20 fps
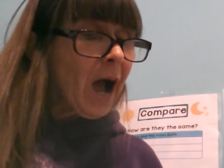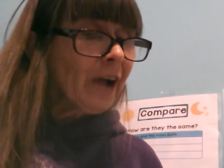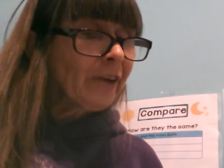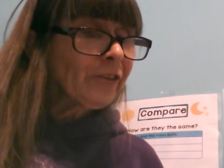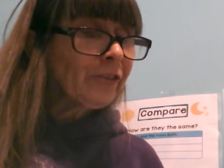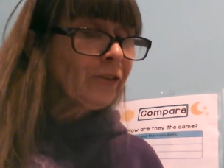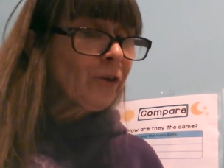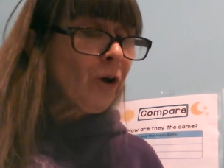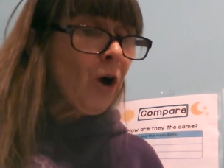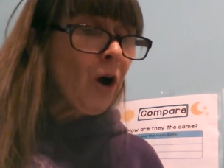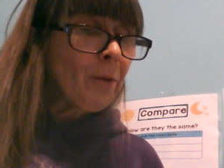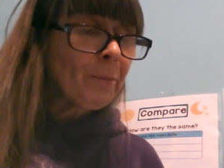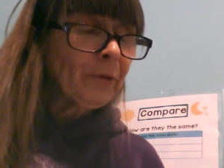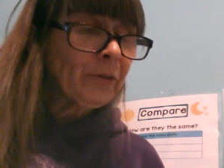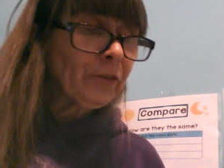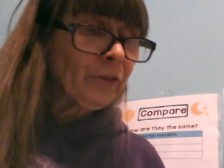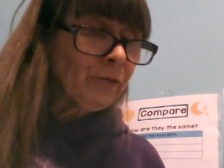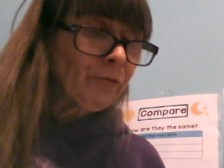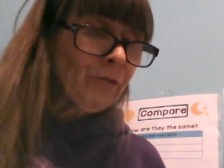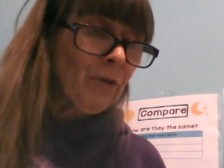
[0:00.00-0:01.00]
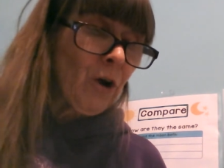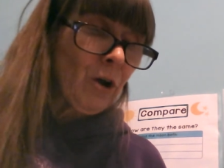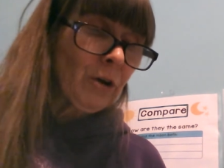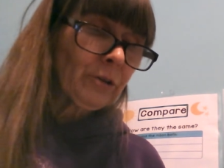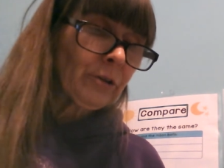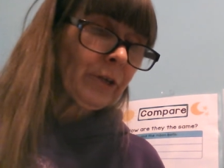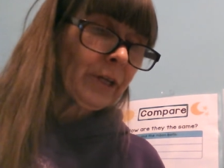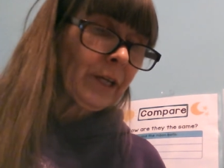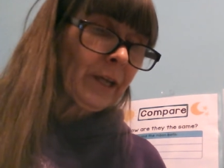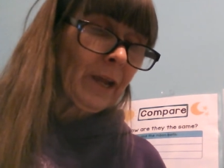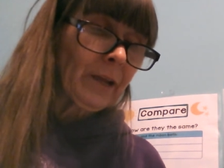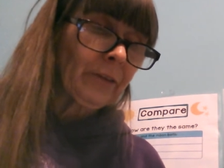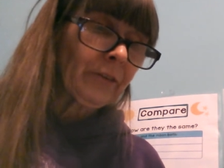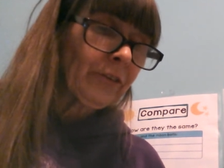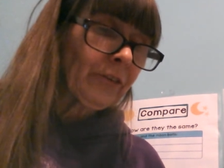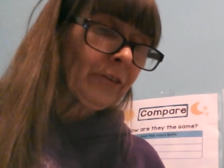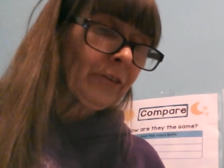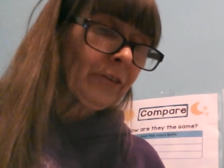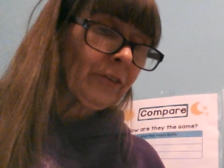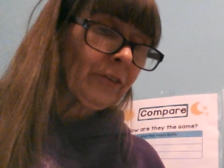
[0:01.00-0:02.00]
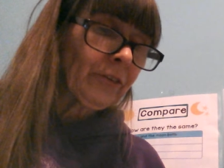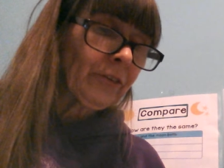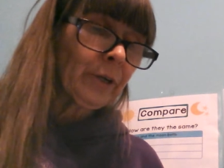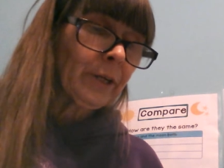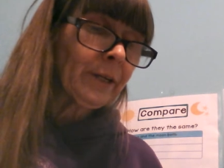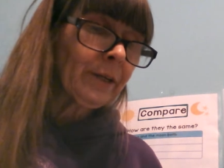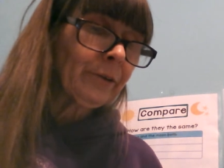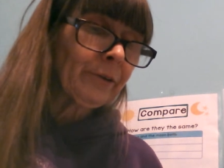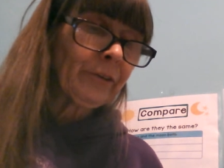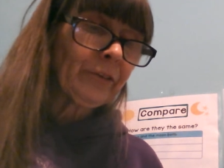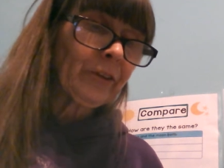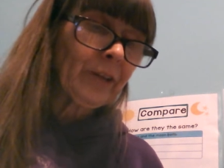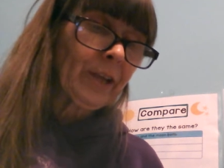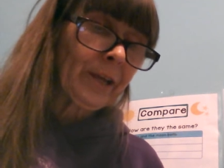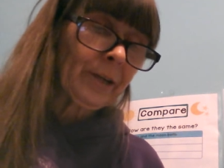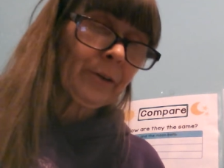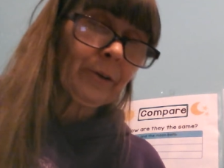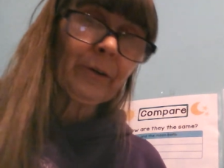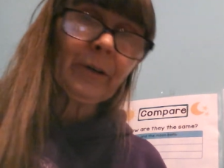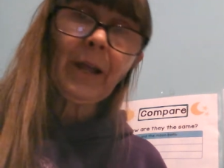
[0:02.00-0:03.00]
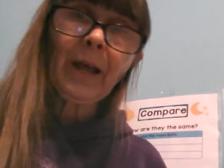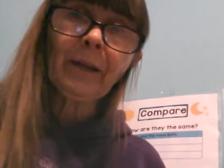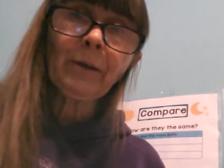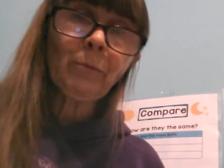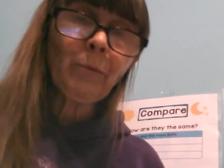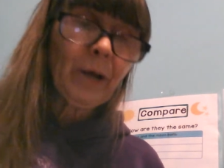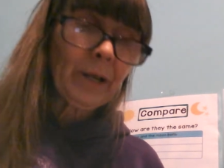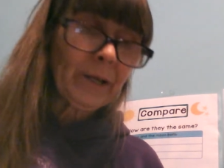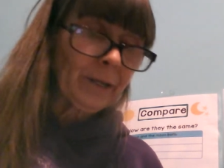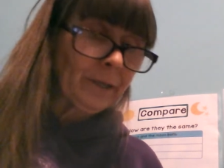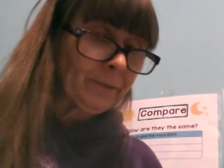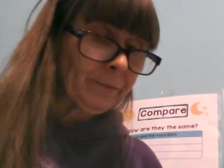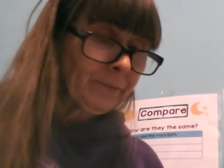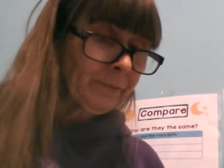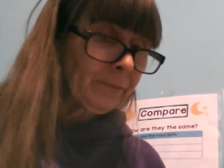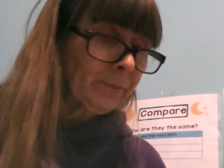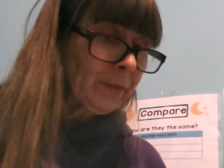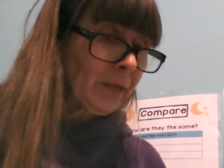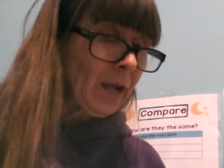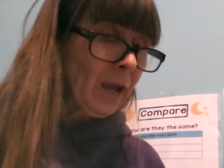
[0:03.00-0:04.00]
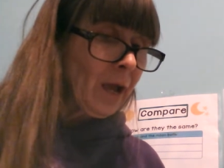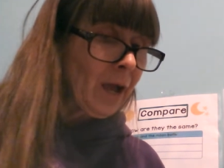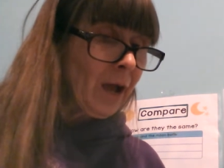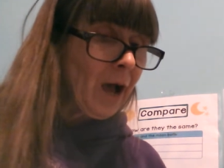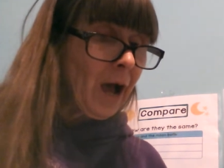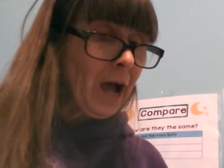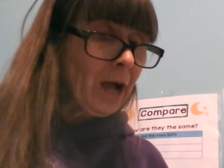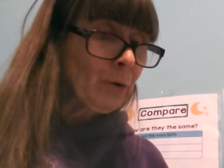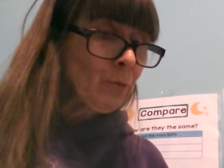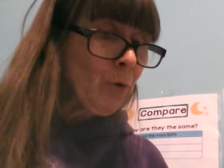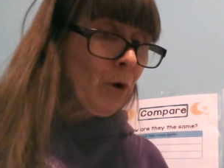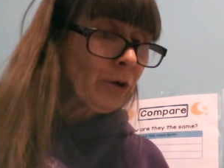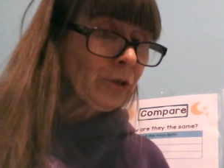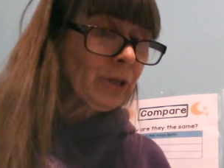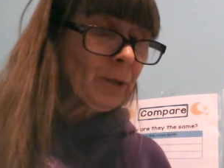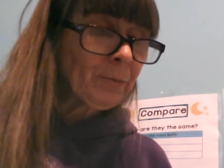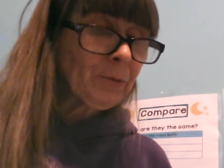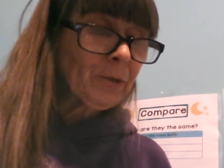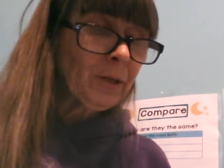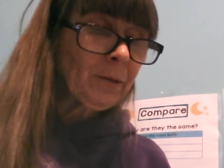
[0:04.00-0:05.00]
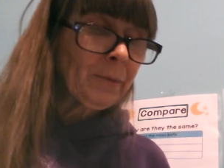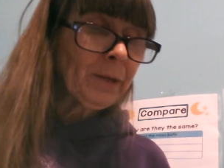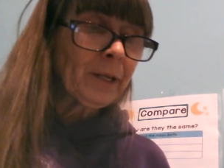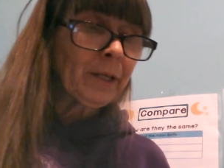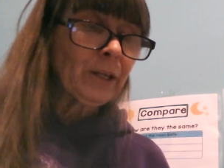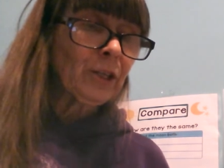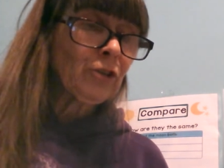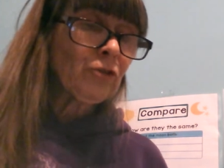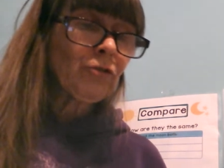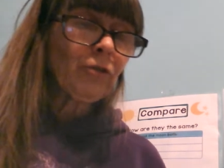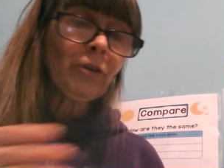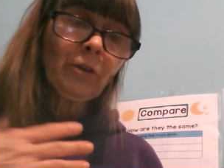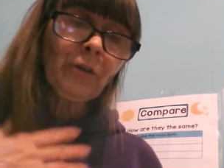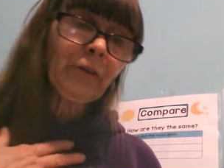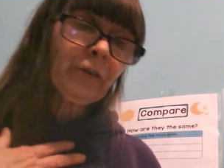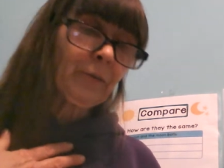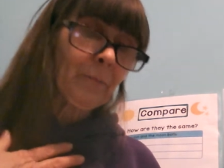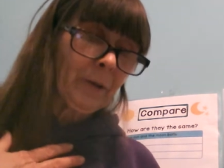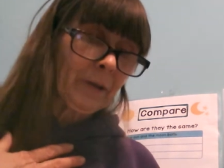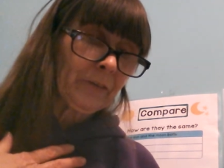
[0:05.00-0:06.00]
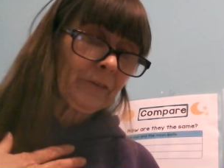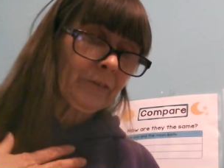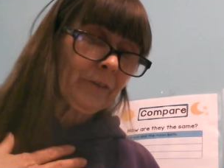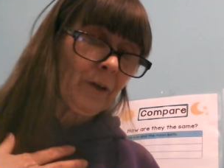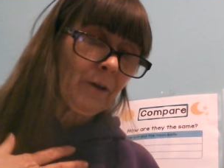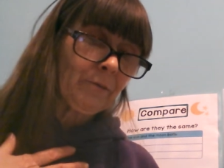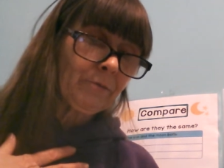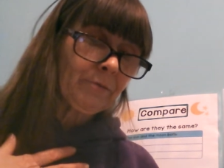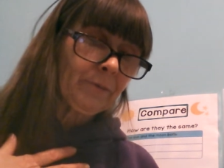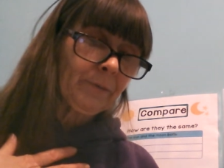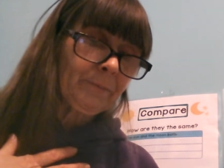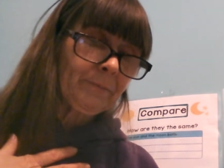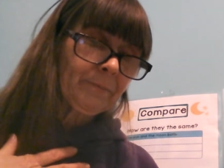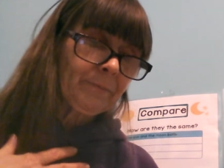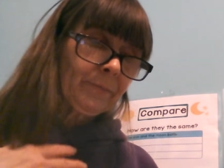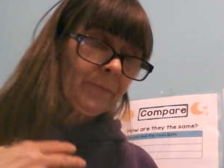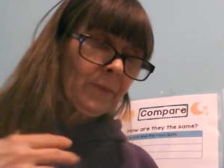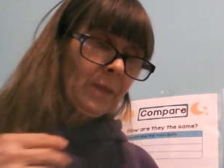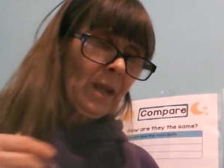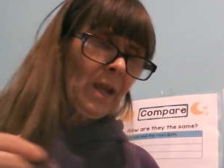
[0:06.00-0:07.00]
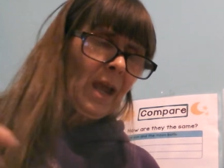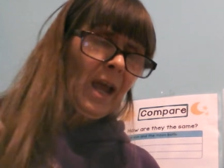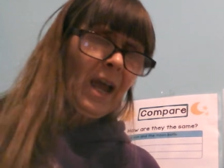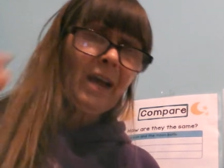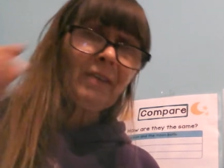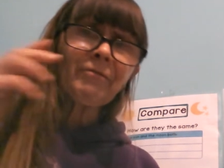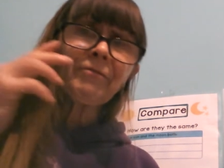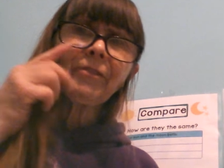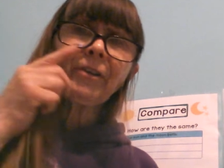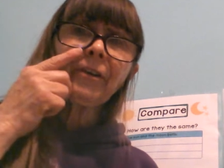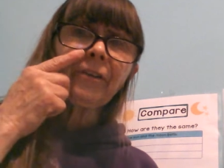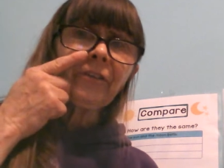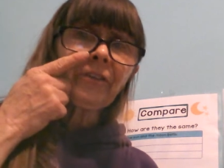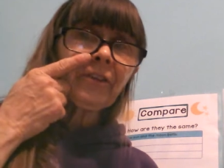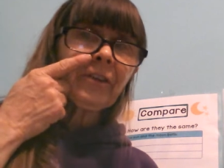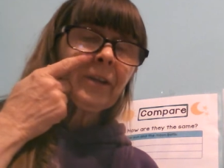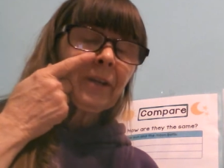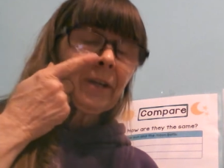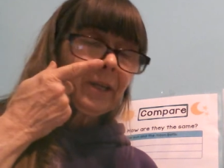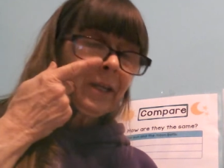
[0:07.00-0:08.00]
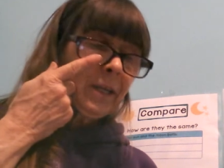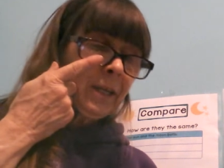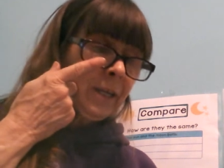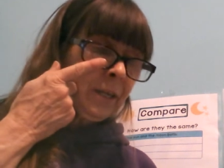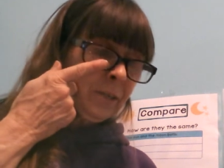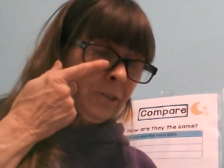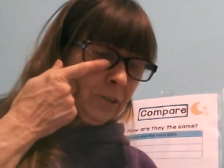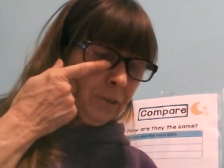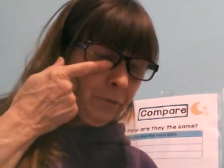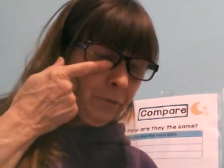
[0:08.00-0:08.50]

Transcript: I saw Mr. Falker again some thirty years later at a wedding. I walked up to him and introduced myself. At first, he had